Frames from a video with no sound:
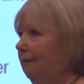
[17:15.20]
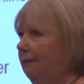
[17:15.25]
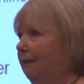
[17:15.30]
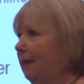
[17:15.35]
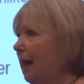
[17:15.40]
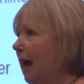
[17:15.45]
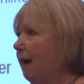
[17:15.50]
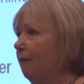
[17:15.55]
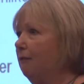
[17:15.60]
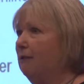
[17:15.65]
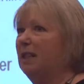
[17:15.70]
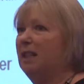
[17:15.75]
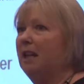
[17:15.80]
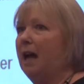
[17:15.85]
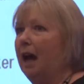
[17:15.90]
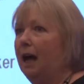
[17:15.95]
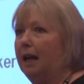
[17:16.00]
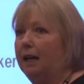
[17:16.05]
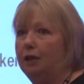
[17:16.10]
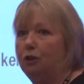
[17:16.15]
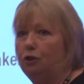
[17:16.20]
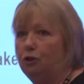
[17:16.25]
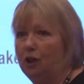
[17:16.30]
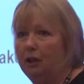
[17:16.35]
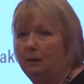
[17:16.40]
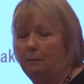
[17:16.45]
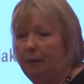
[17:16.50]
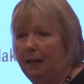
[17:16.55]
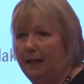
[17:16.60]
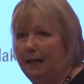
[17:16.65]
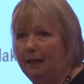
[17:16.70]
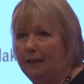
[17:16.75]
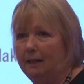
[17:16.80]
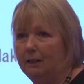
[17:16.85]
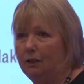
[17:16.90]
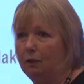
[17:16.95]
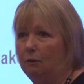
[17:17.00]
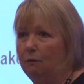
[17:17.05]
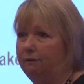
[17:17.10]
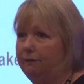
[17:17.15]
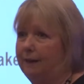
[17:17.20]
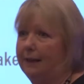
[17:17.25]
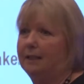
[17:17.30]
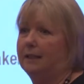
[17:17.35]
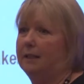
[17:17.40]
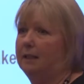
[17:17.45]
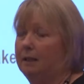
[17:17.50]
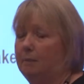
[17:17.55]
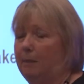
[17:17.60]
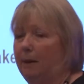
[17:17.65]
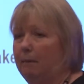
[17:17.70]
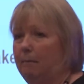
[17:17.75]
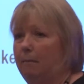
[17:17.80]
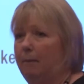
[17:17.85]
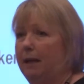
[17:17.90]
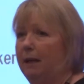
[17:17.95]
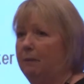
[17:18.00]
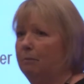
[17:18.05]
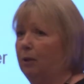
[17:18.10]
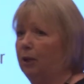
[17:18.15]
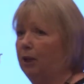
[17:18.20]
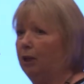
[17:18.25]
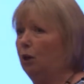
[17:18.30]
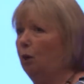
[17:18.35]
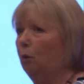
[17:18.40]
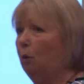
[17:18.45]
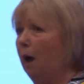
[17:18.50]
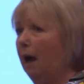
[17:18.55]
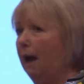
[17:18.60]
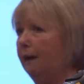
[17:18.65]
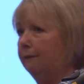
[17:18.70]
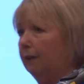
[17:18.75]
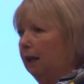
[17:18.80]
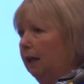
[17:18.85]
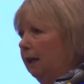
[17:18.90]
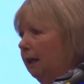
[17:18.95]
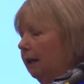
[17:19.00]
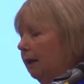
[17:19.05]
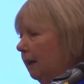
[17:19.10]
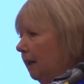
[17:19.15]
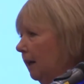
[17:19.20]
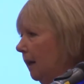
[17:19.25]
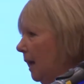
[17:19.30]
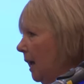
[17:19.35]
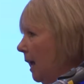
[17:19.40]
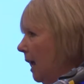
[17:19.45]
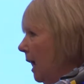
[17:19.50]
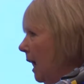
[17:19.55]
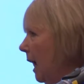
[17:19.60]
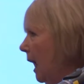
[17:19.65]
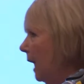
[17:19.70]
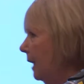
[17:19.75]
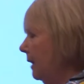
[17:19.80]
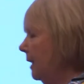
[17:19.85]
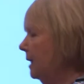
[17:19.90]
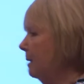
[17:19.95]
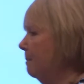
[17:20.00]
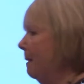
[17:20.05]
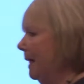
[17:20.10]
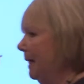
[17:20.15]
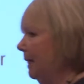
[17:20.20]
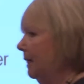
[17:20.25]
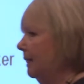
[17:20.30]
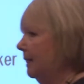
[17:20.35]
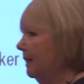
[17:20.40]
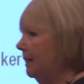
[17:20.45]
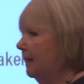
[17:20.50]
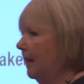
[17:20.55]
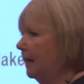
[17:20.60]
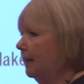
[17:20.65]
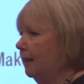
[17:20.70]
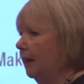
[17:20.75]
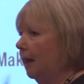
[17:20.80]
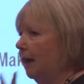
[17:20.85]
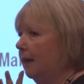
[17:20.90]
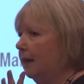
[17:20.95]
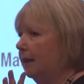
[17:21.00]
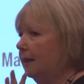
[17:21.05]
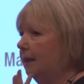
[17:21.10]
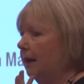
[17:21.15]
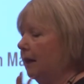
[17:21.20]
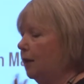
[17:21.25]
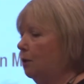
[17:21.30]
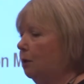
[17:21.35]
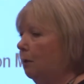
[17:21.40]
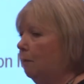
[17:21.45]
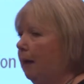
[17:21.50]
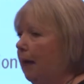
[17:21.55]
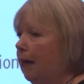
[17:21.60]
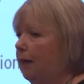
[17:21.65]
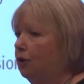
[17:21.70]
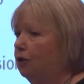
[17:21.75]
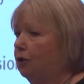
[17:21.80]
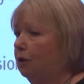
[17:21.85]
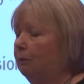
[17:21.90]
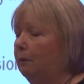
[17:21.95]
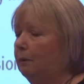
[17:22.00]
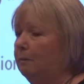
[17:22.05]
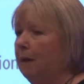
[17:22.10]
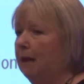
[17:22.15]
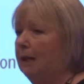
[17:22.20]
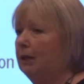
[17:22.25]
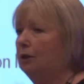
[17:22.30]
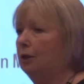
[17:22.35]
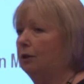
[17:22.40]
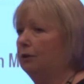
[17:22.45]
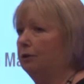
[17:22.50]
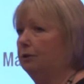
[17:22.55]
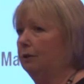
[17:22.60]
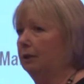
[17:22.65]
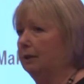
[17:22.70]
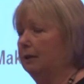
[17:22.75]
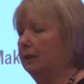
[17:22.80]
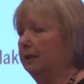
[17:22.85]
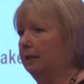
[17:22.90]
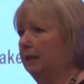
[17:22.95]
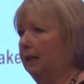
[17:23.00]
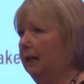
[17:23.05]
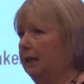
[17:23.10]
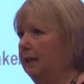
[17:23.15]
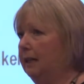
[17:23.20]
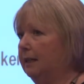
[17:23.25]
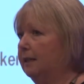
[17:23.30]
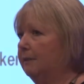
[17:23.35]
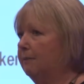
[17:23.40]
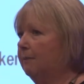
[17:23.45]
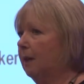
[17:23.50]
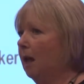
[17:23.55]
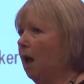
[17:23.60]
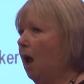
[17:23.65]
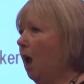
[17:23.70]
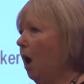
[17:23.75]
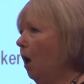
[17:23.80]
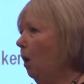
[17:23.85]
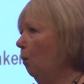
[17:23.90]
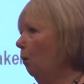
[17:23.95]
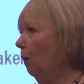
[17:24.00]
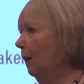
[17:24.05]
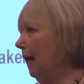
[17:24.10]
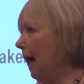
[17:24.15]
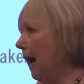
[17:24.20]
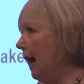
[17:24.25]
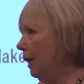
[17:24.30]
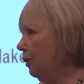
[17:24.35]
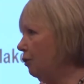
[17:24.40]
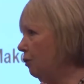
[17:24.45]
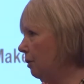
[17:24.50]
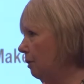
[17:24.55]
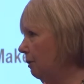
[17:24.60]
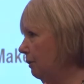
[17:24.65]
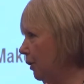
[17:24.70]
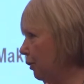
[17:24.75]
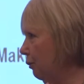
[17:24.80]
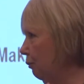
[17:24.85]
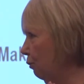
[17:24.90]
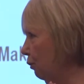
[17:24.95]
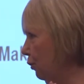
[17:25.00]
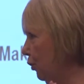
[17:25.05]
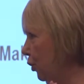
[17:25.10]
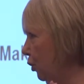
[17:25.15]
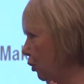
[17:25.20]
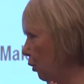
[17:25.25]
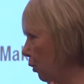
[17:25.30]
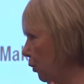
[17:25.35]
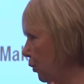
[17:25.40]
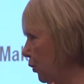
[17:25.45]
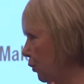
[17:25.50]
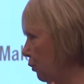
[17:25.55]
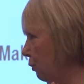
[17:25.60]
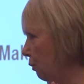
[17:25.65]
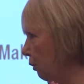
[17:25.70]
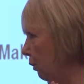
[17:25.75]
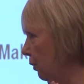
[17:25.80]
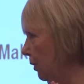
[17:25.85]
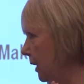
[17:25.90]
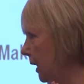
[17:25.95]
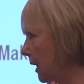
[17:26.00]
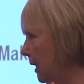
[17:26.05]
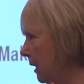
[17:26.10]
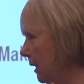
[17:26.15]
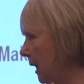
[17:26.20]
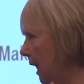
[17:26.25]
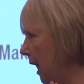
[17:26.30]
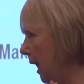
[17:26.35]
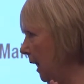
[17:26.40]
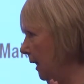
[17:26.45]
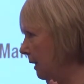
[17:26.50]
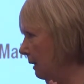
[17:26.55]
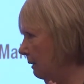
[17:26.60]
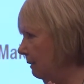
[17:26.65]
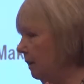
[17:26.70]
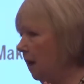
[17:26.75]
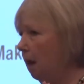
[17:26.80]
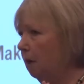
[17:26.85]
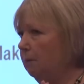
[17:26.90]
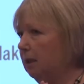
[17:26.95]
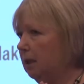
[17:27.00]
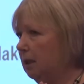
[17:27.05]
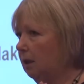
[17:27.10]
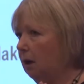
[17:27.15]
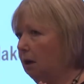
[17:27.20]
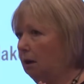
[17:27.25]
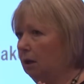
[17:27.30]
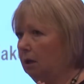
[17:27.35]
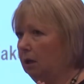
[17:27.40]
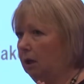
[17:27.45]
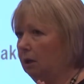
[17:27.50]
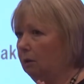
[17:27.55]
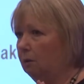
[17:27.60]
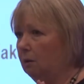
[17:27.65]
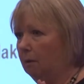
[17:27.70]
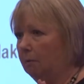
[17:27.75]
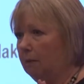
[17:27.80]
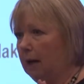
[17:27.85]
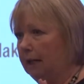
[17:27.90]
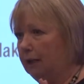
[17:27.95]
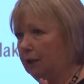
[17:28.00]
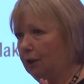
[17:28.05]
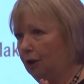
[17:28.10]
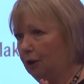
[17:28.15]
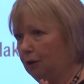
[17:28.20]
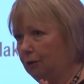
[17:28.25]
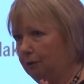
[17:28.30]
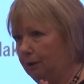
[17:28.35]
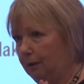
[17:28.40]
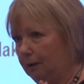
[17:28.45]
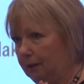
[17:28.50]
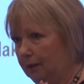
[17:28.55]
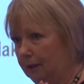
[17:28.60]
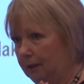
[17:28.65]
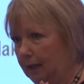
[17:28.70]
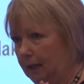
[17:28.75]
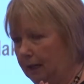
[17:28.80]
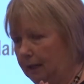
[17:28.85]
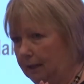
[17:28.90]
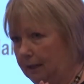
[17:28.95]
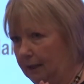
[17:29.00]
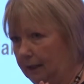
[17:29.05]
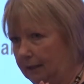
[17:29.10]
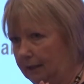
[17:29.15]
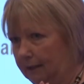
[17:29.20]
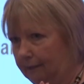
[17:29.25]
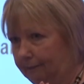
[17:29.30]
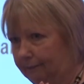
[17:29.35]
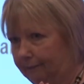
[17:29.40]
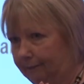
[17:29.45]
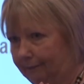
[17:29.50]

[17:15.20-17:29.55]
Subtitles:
they're retired GPs who fancies a bit pin money or whatever. And this medical assessor said to a patient with mitochondrial disease, well, I drew the short straw, didn't I? Nobody's got a clue what mitochondrial disease is.